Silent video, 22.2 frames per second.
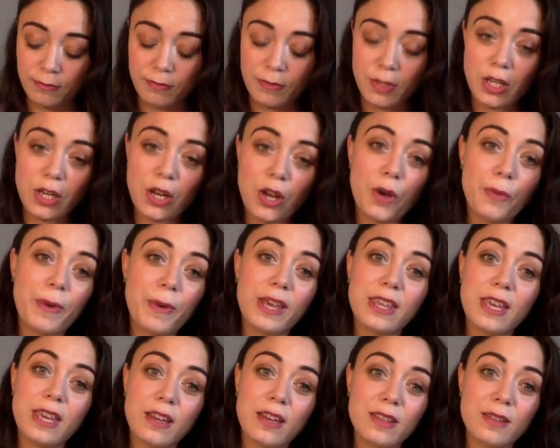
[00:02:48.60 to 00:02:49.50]
you know, by
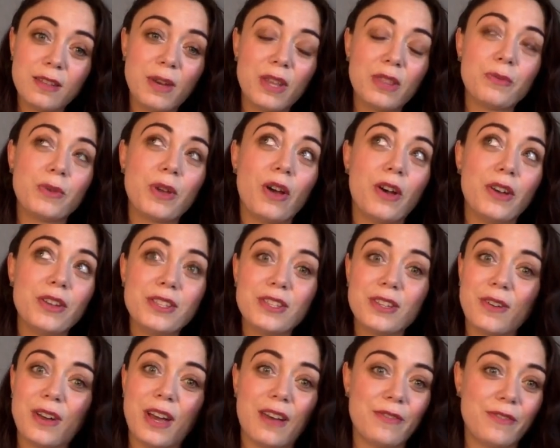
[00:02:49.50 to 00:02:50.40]
the end of the month, we
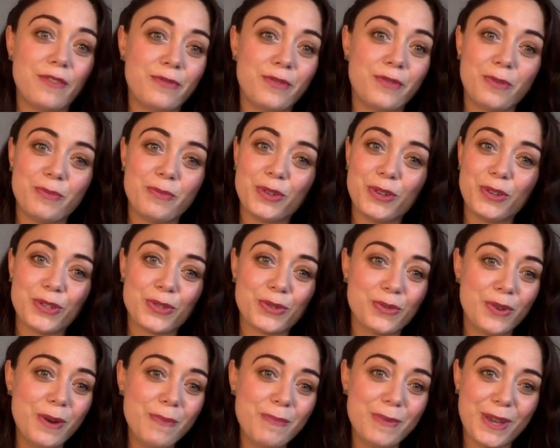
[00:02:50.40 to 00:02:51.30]
also have a full moon in
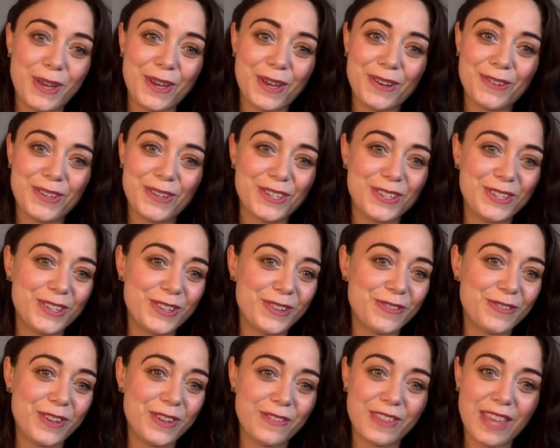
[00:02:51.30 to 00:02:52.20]
Scorpio, which is your
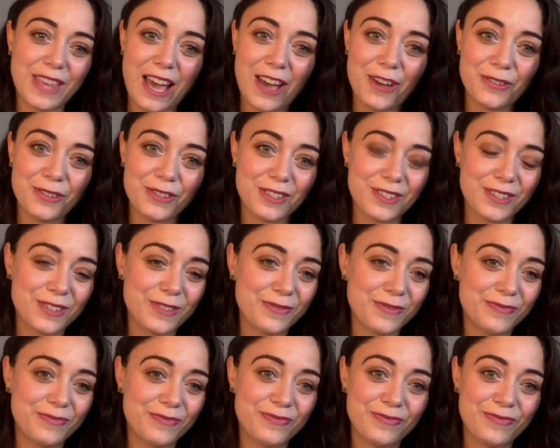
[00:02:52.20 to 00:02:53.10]
fifth house.
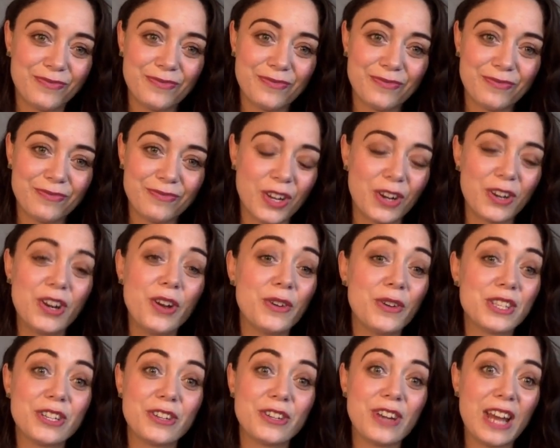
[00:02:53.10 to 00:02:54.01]
Or no,
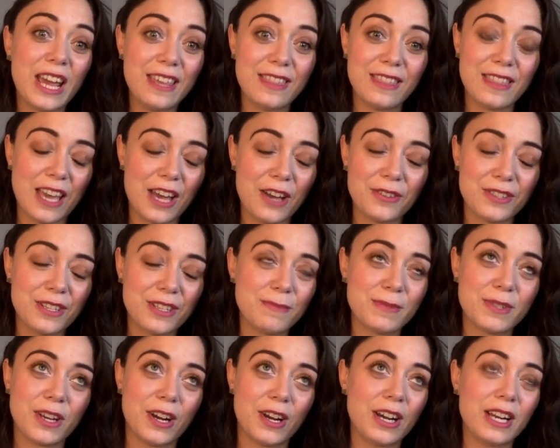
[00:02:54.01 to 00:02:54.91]
it's your ninth house. I'm
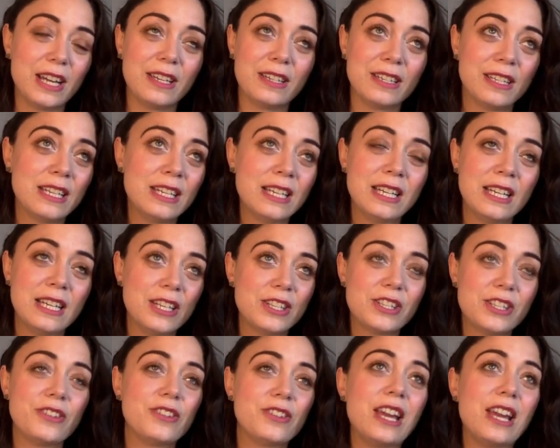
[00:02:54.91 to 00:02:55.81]
sorry.
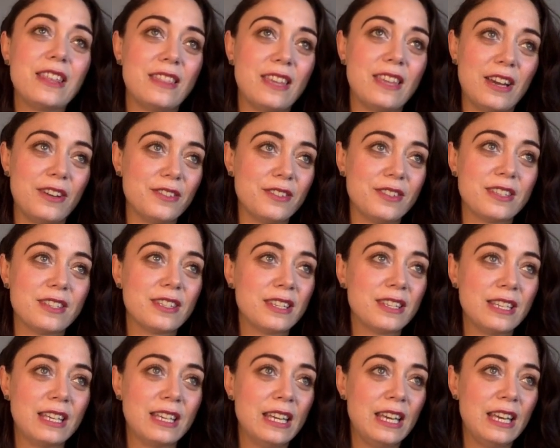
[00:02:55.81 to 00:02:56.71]
It's your ninth house.
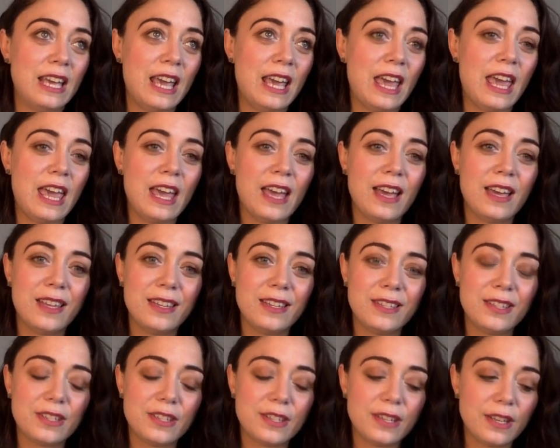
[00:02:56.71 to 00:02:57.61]

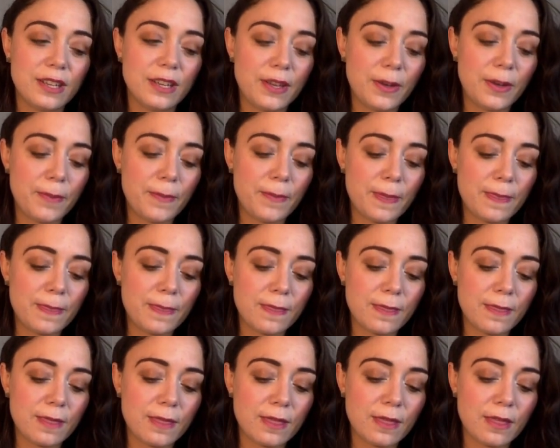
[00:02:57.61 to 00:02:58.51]
And
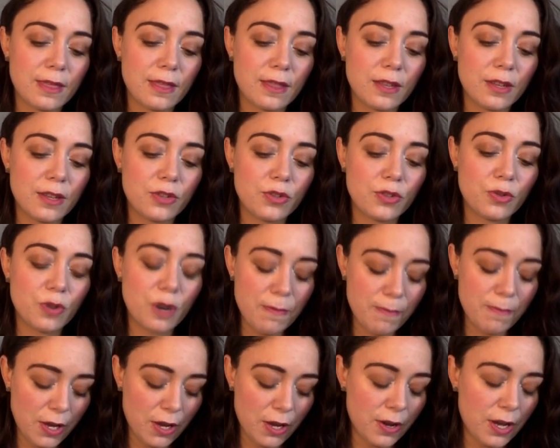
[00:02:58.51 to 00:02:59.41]

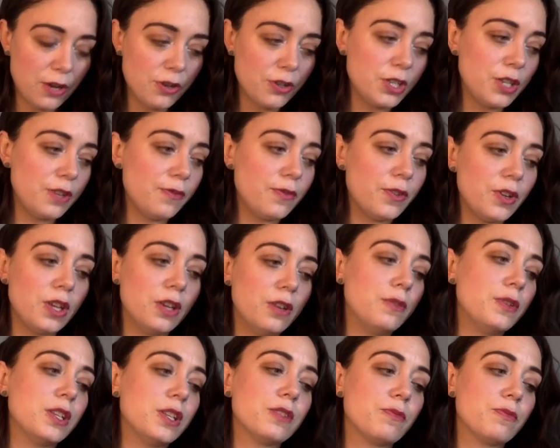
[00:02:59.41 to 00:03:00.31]
Scorpio energy for
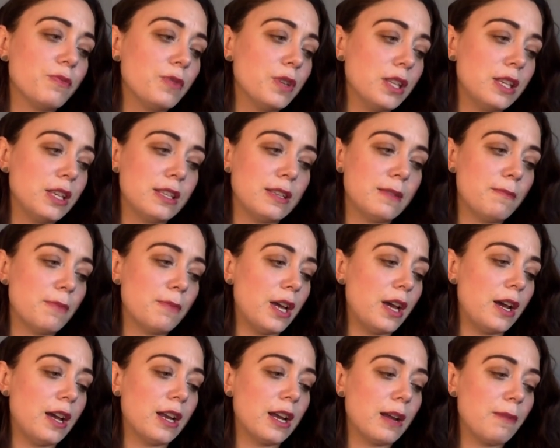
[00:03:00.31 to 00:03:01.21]
you is really symbiotic.